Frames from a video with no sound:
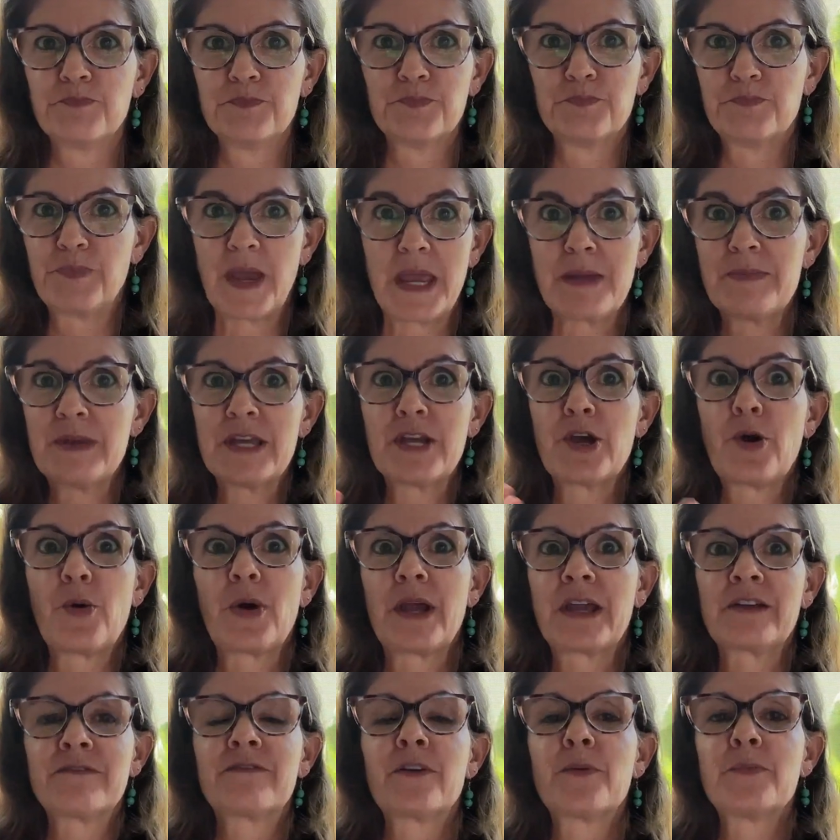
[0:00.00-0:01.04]
baby
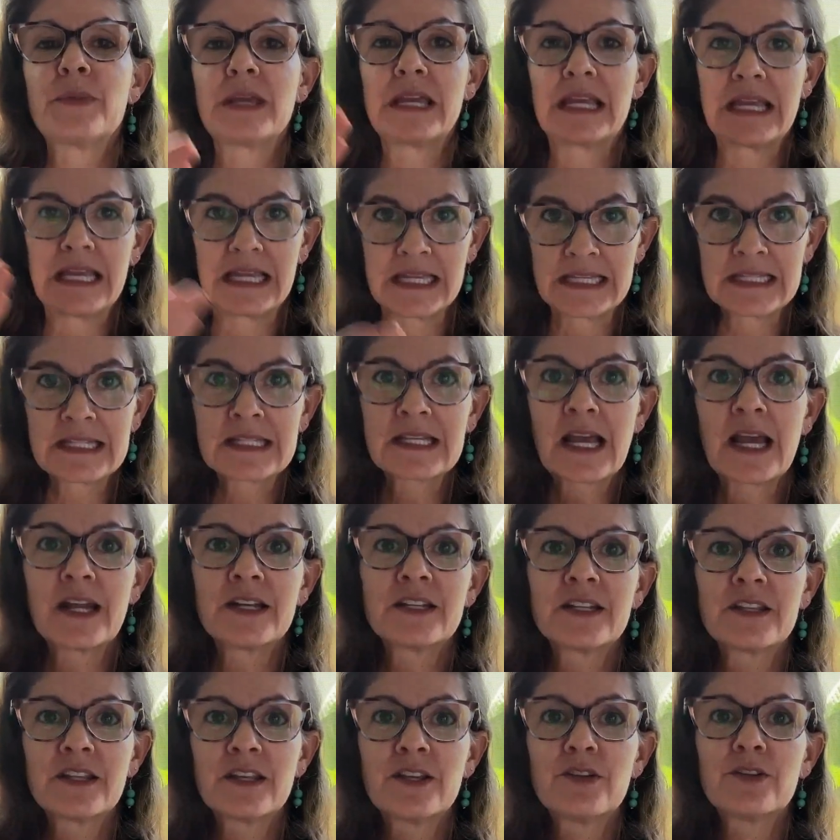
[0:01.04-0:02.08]
going from being inside
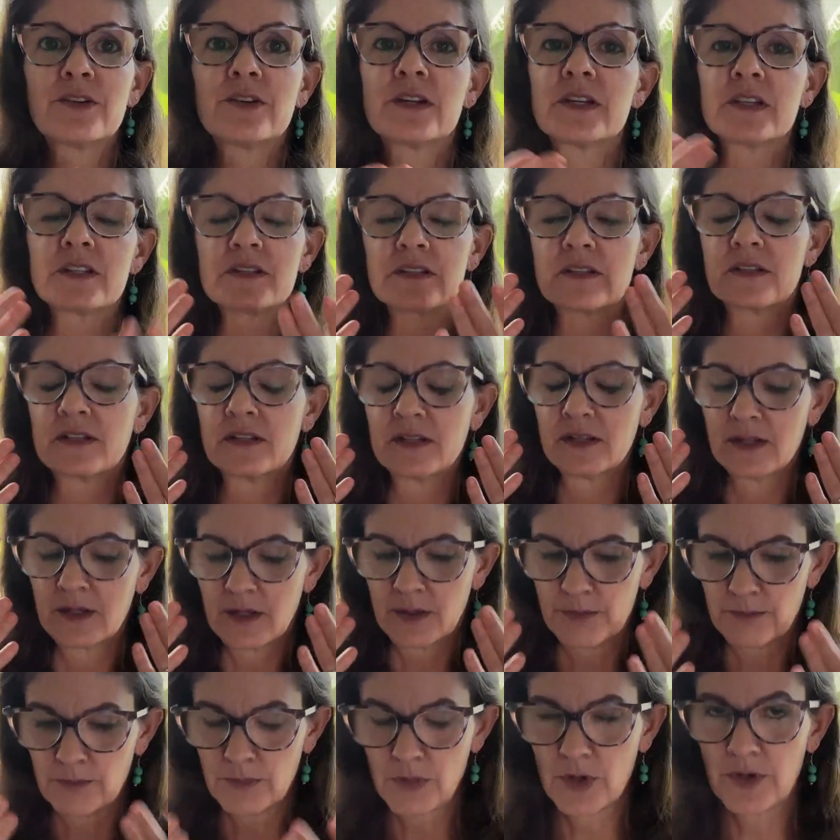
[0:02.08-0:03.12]
to the uterus,
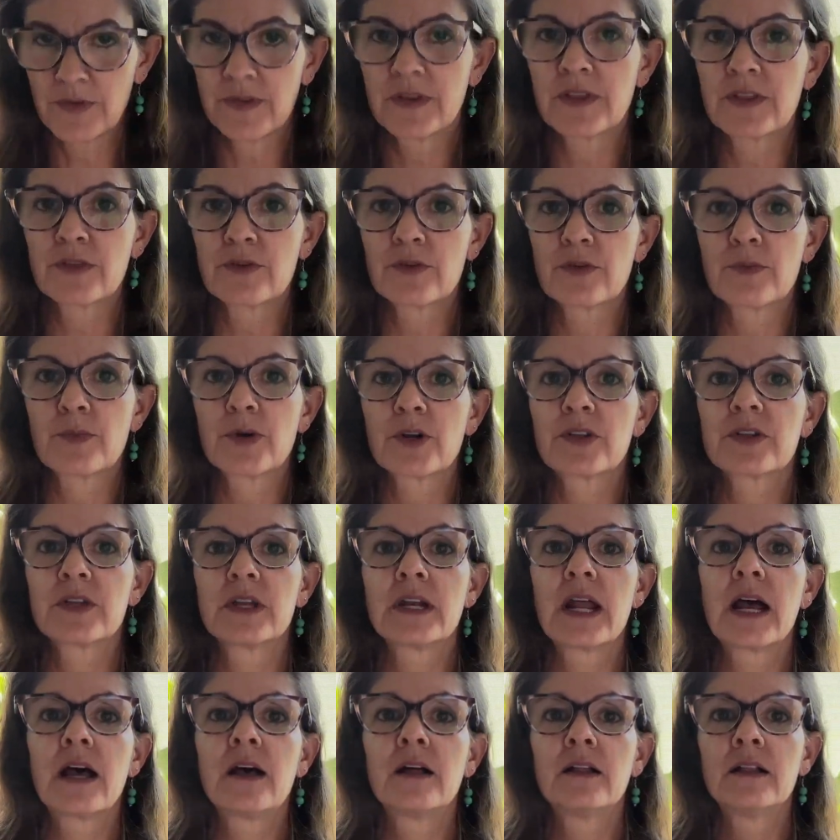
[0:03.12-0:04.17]
moving through the birth
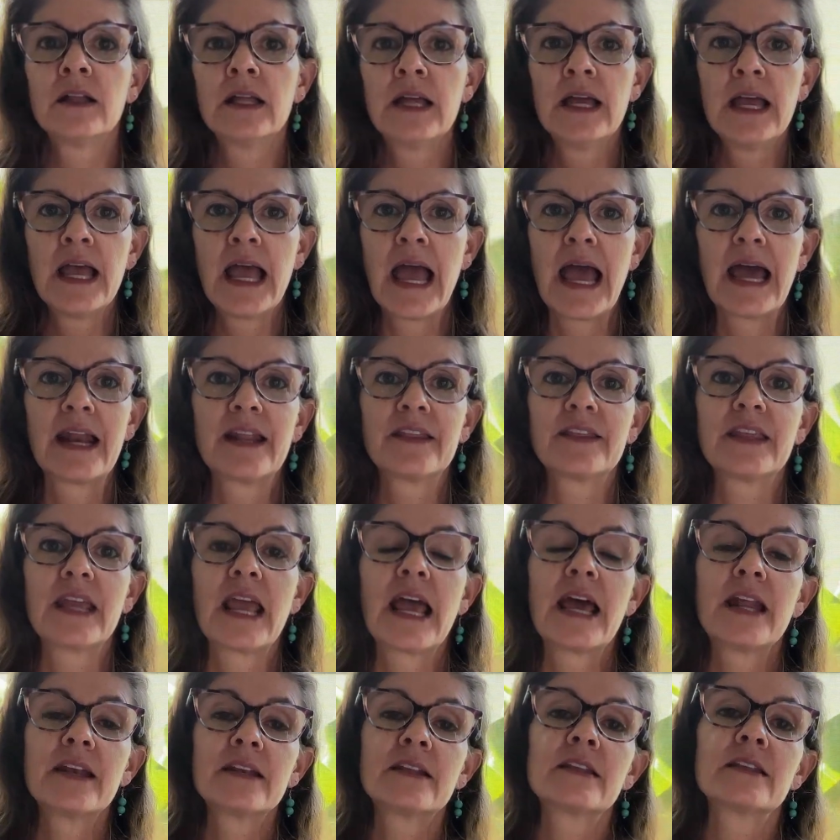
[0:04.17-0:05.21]
canal, and at the
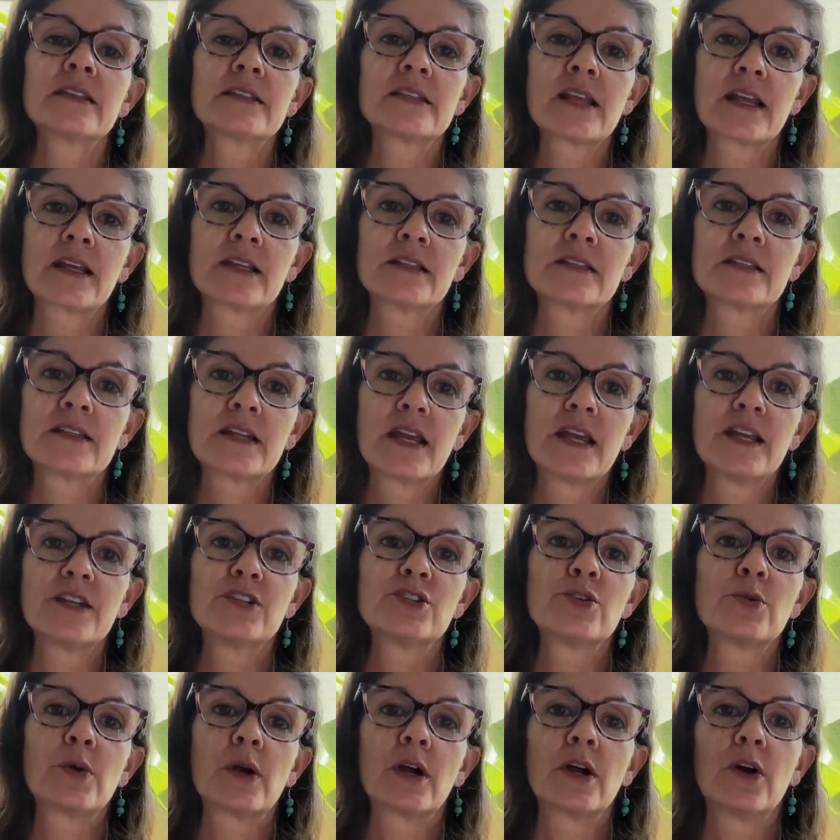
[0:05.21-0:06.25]
end of the second stage,
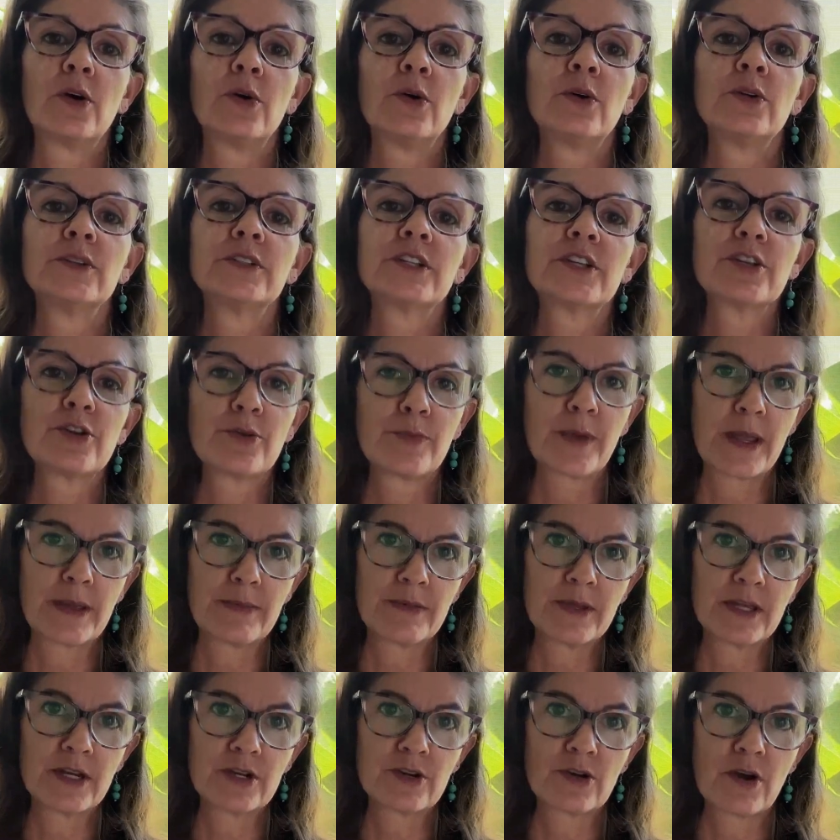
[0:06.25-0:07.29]
you are holding your
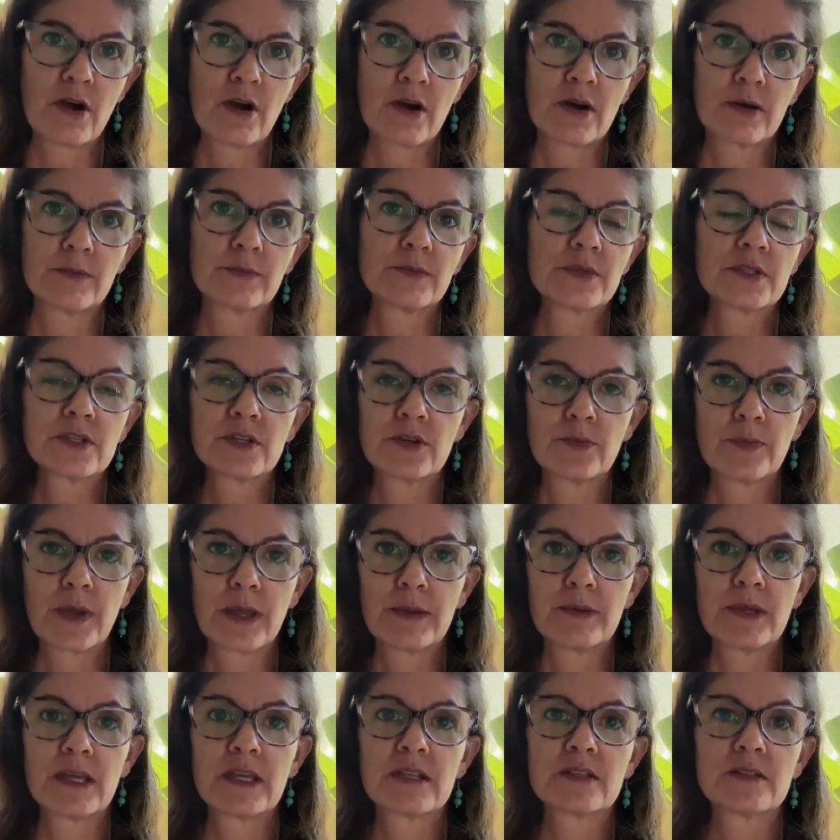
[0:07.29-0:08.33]
baby in your arms. Your
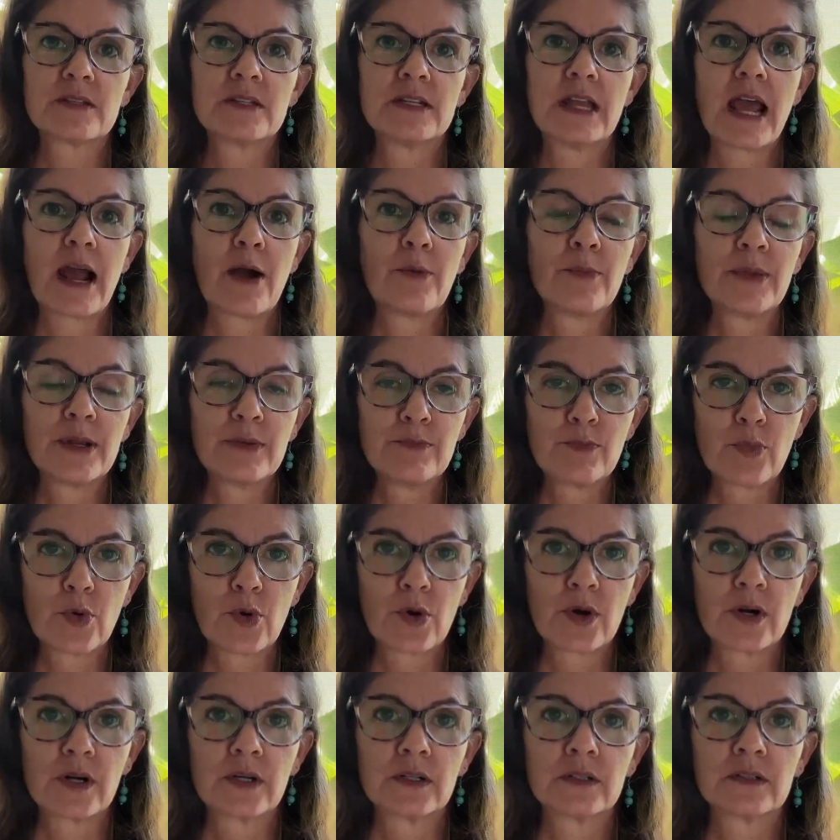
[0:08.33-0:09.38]
baby has now been
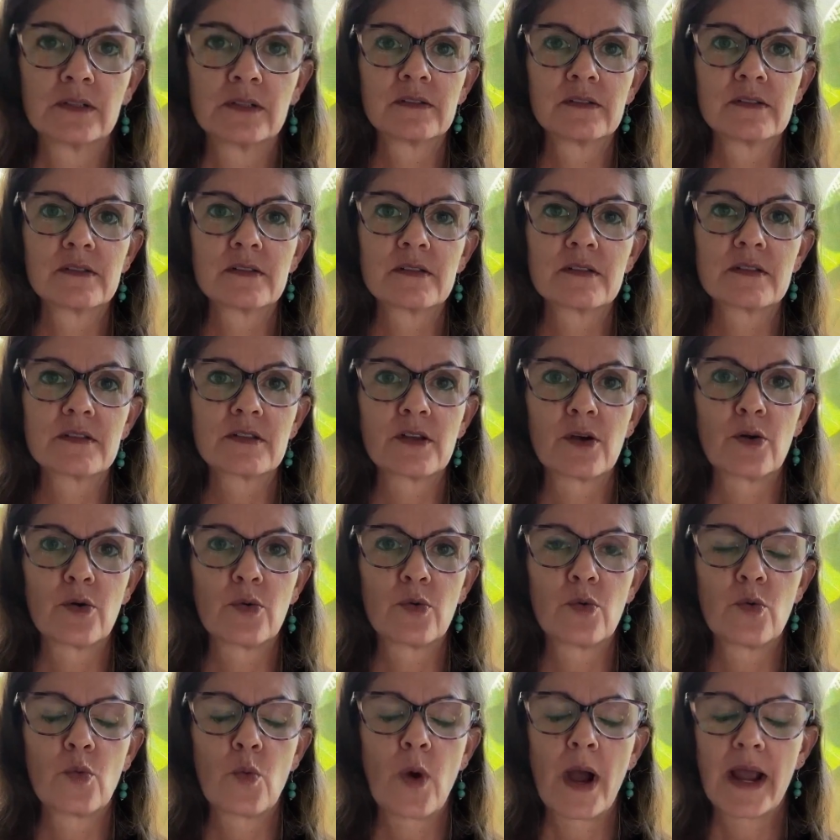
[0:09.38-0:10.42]
born. So
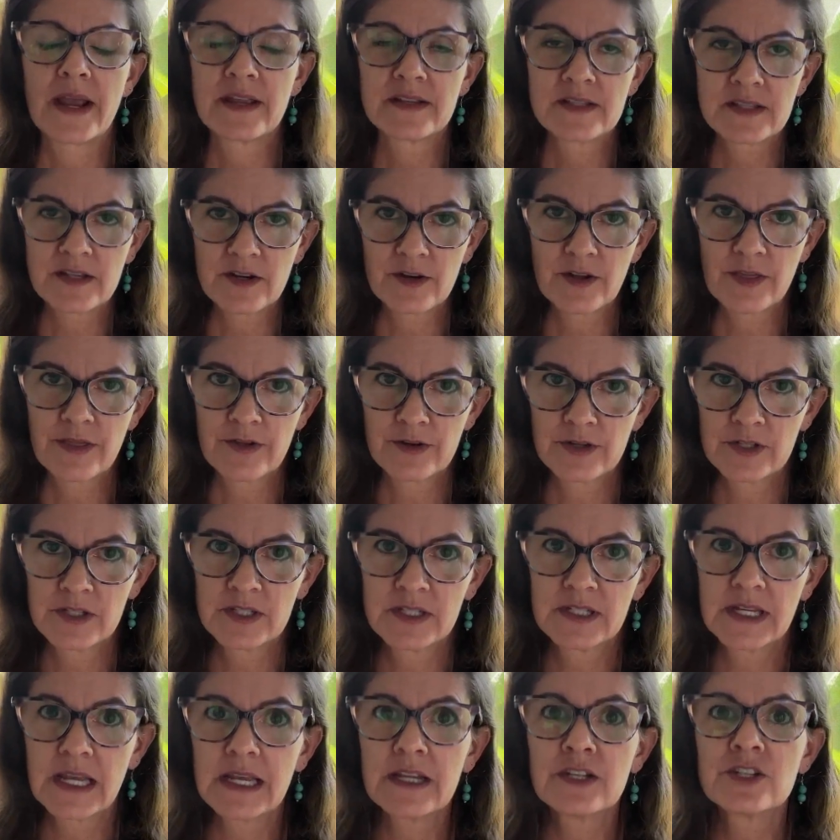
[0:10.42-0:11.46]
why is there a third
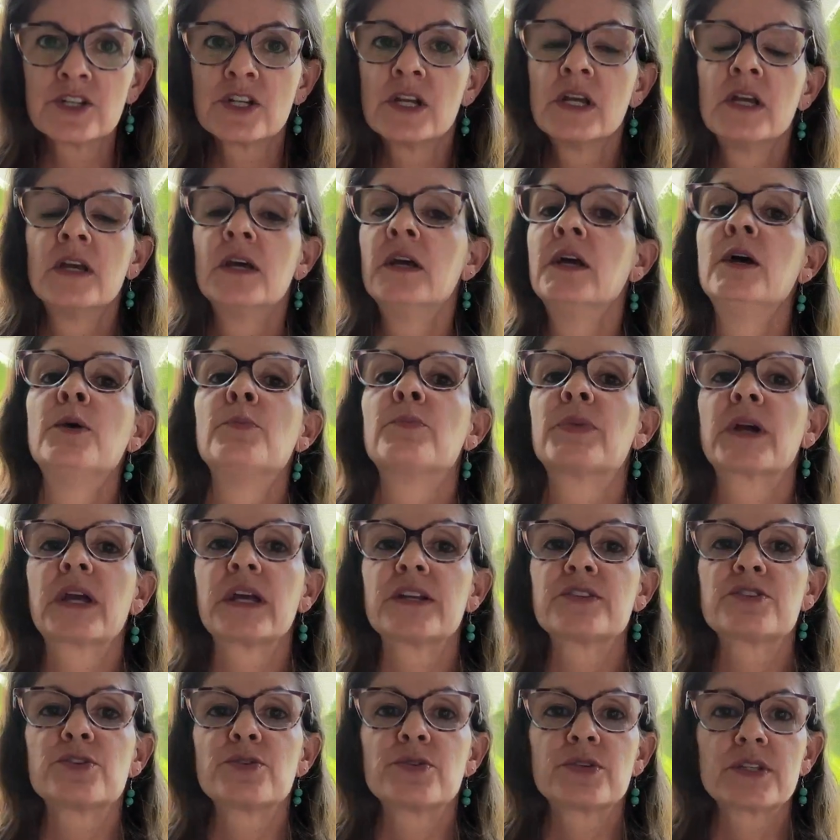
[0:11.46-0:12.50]
stage?
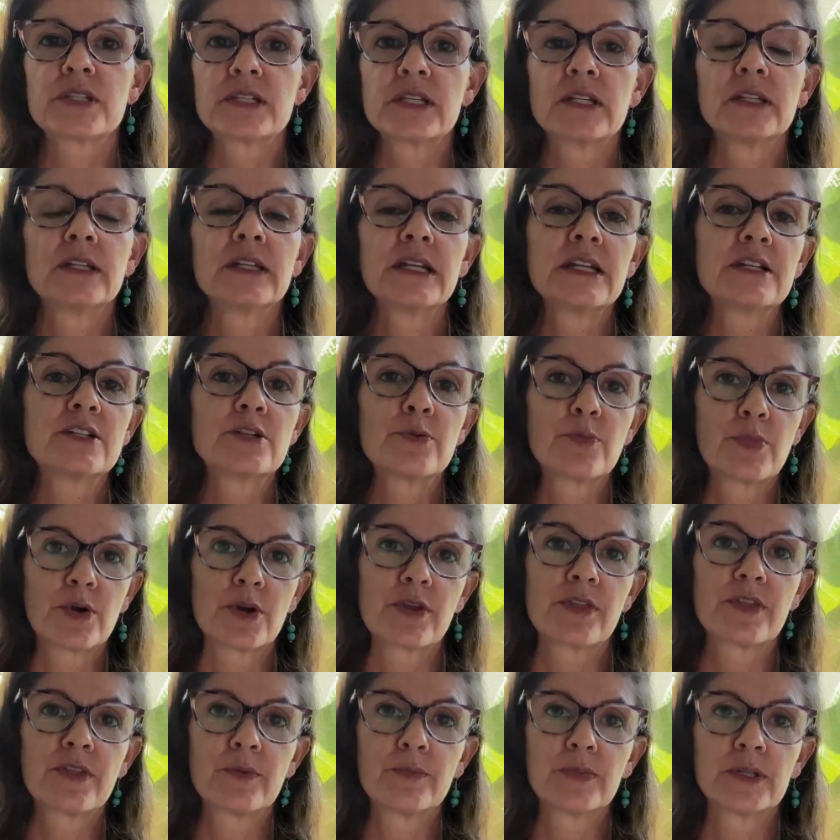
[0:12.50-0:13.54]
Because you still need to
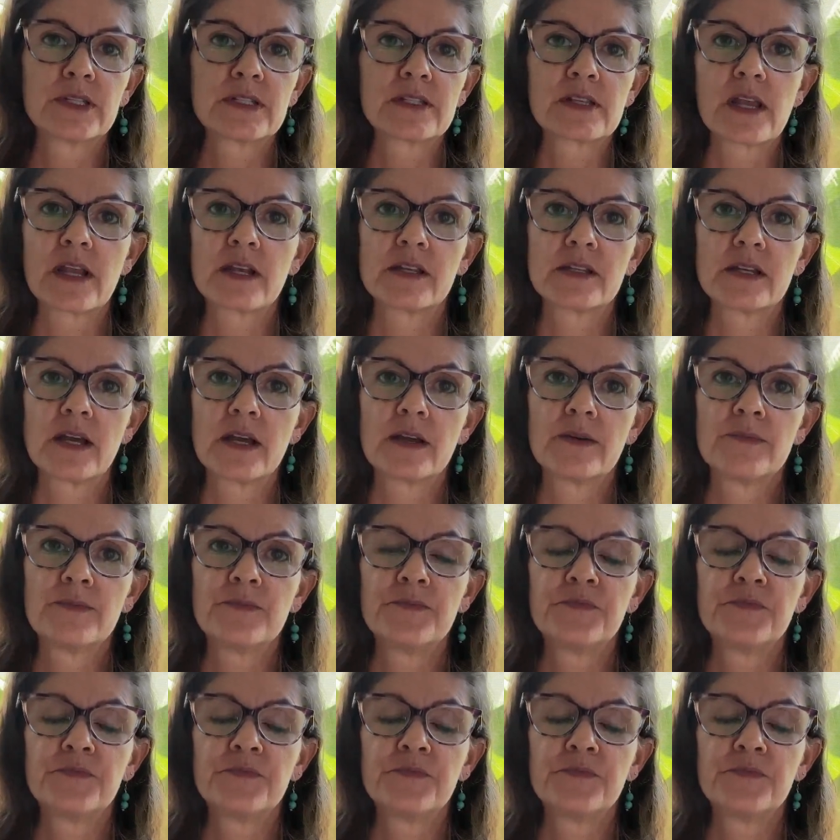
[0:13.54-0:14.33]
birth the placenta.